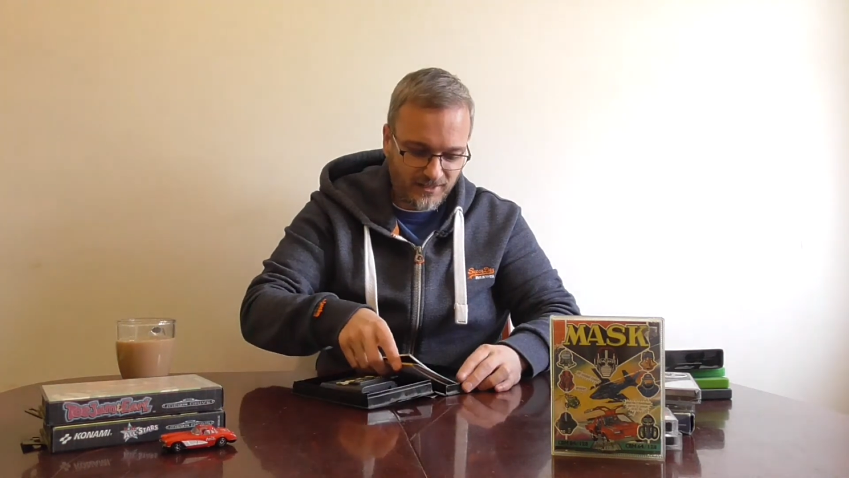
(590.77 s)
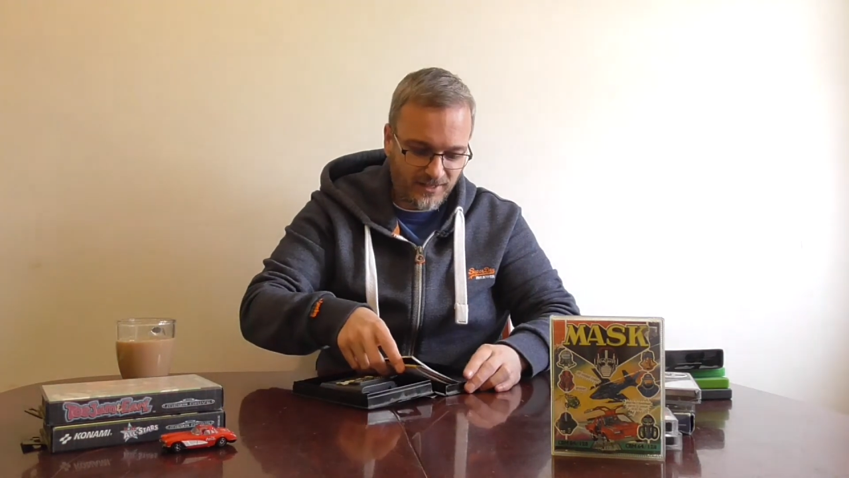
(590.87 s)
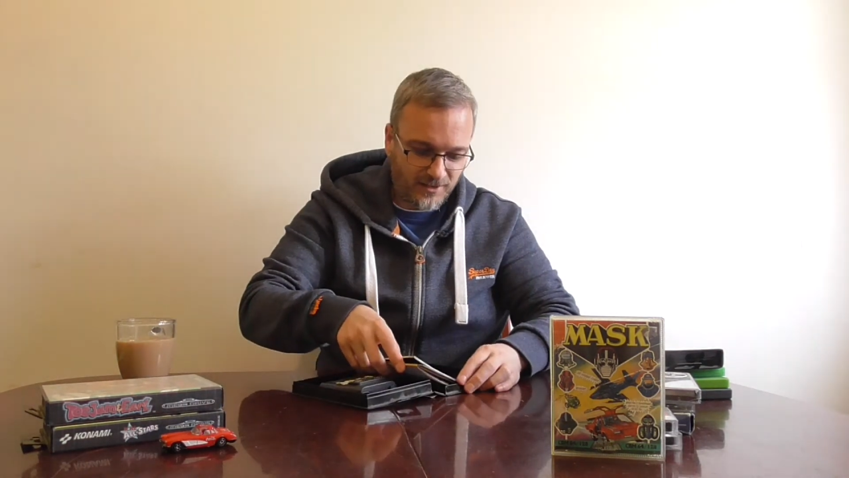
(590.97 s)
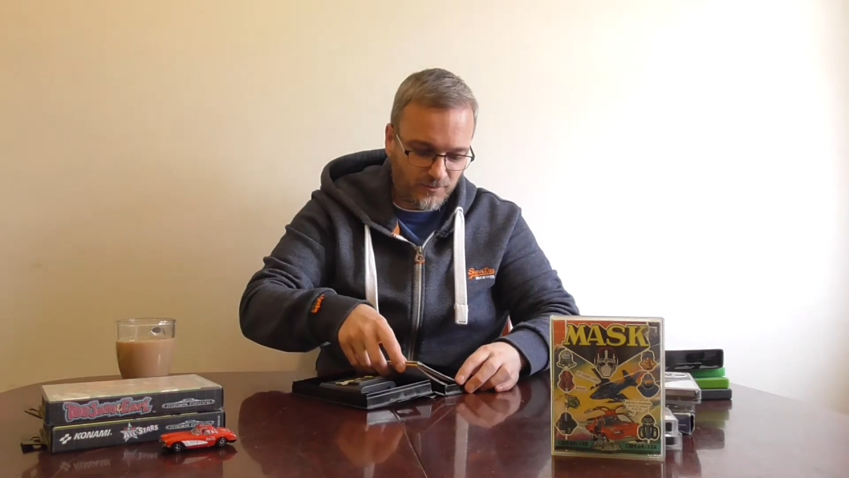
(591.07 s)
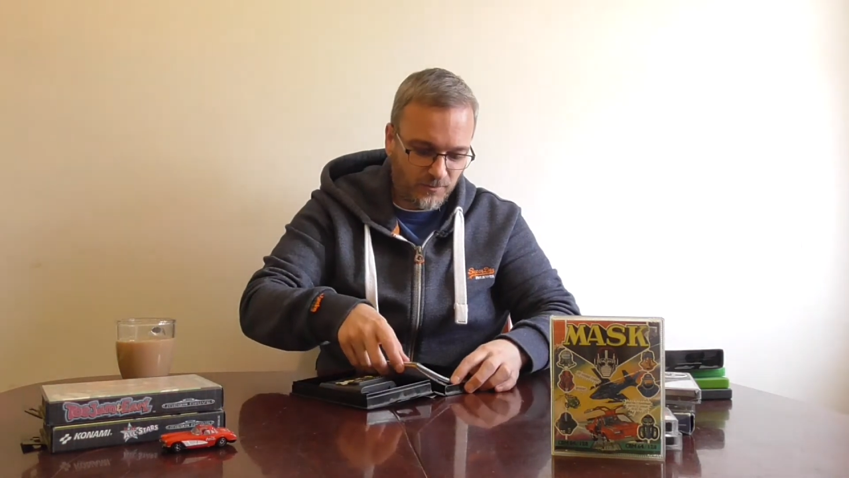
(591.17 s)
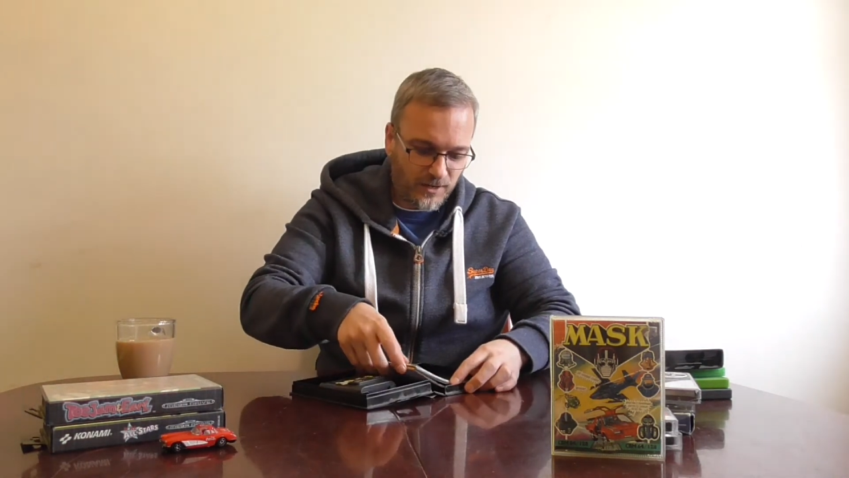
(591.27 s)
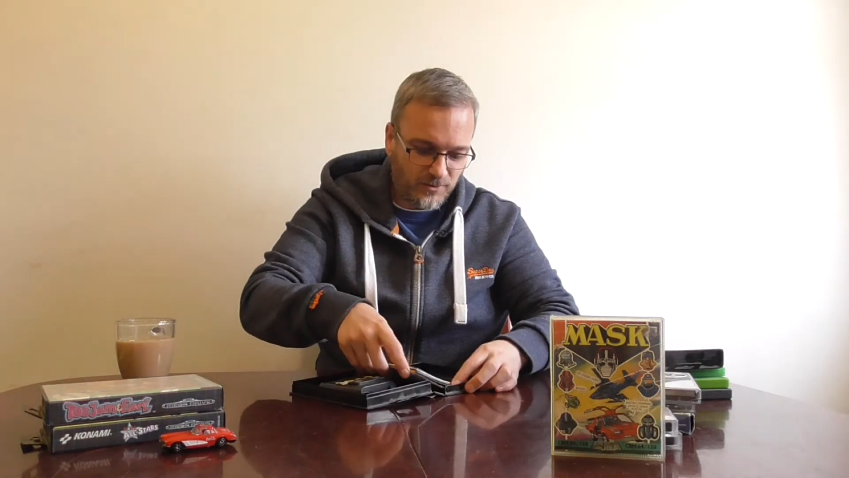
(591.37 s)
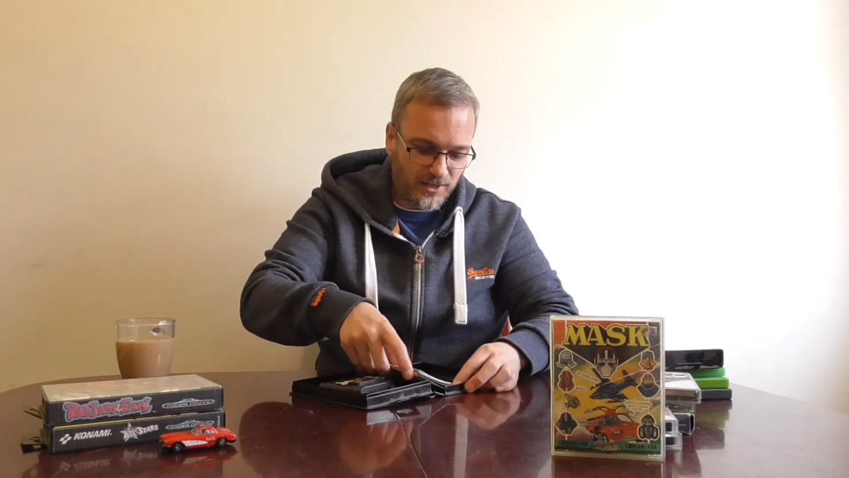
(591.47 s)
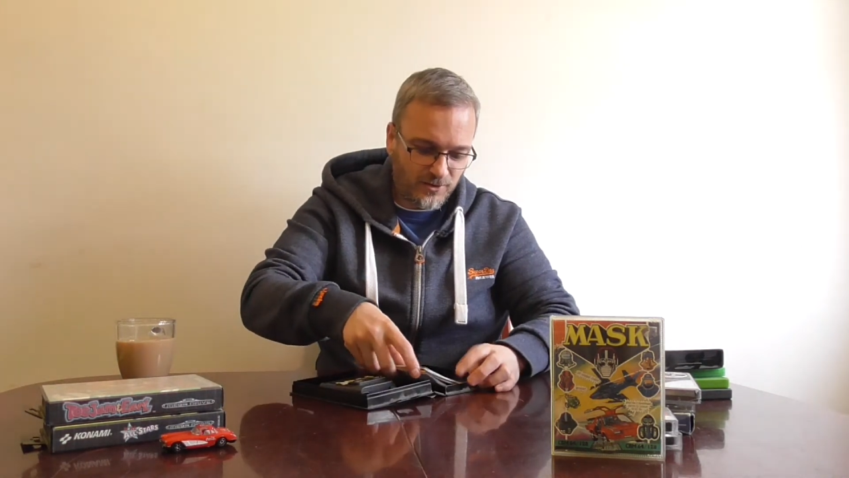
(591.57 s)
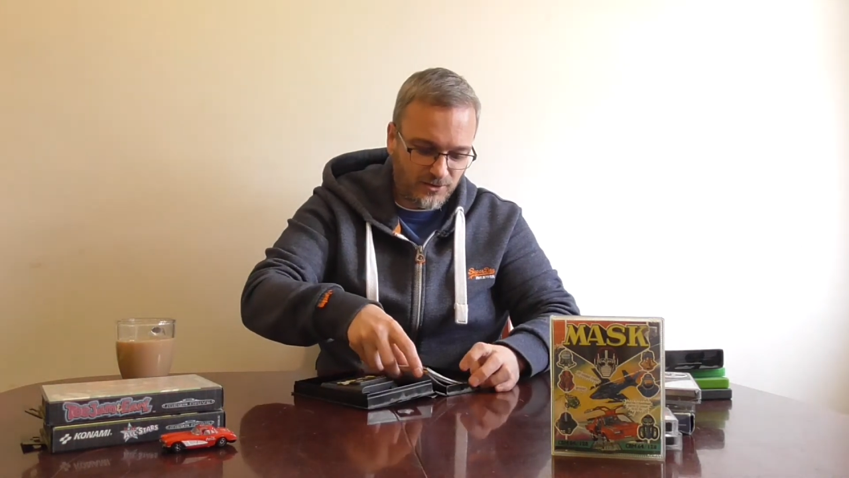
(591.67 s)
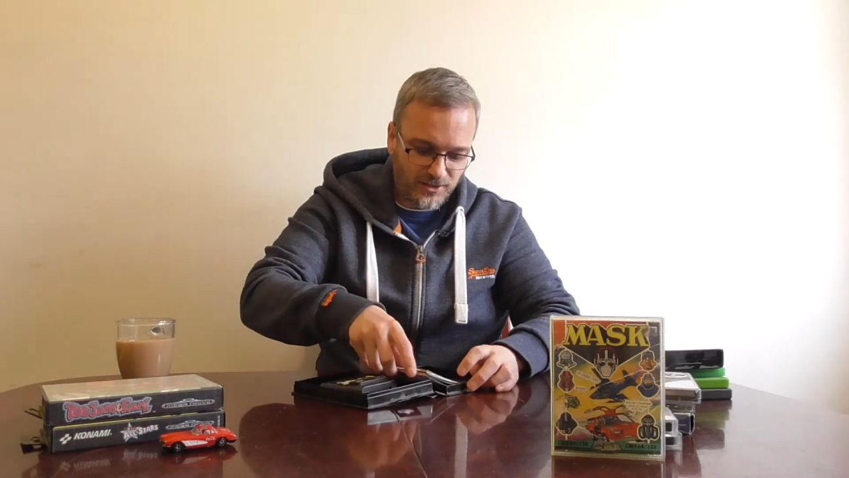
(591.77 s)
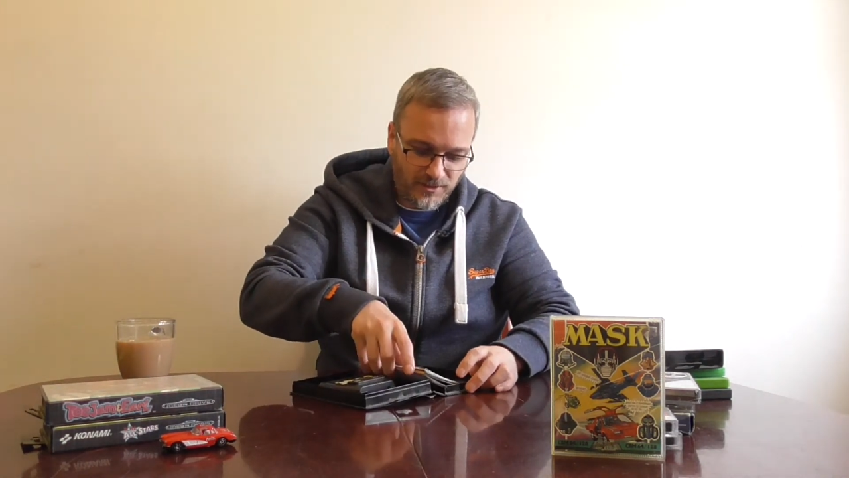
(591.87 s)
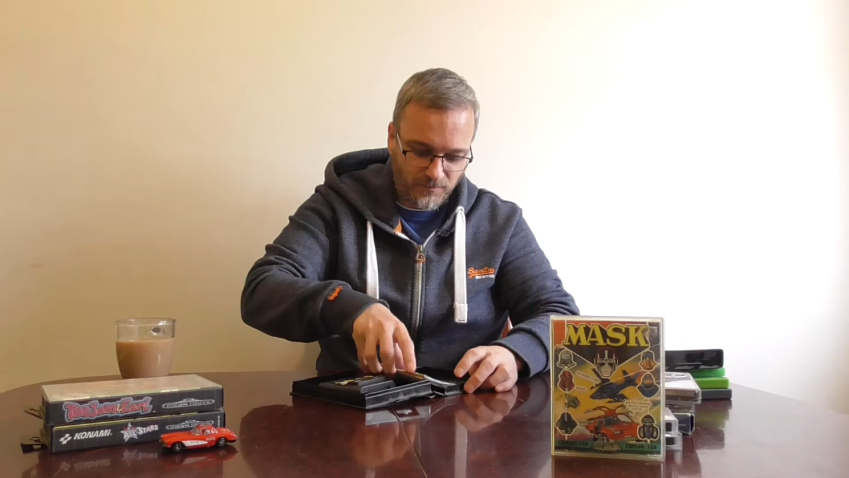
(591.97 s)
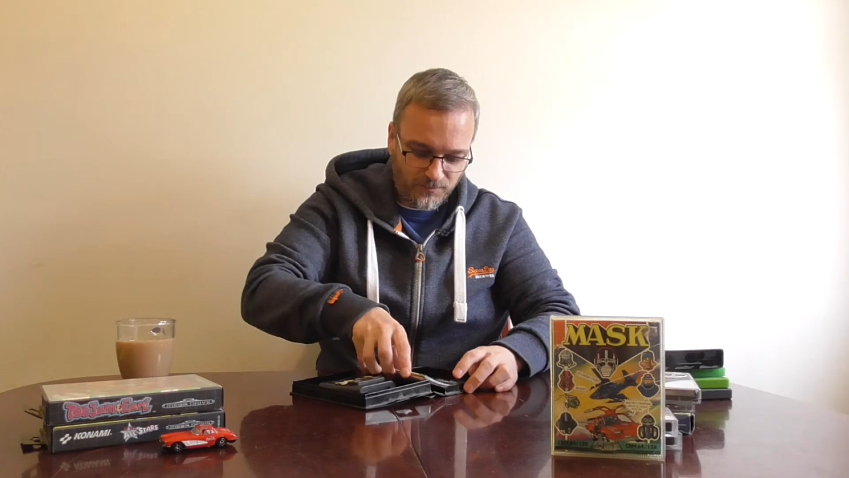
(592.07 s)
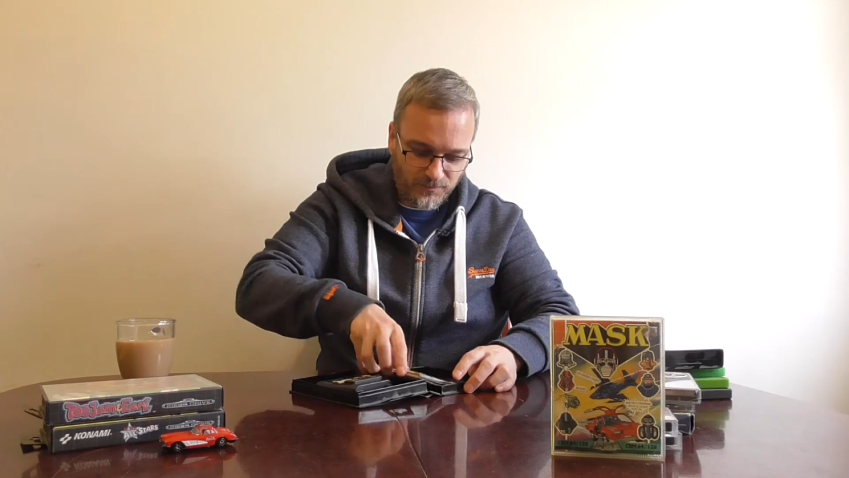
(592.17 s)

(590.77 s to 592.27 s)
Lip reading: you know, back when they used to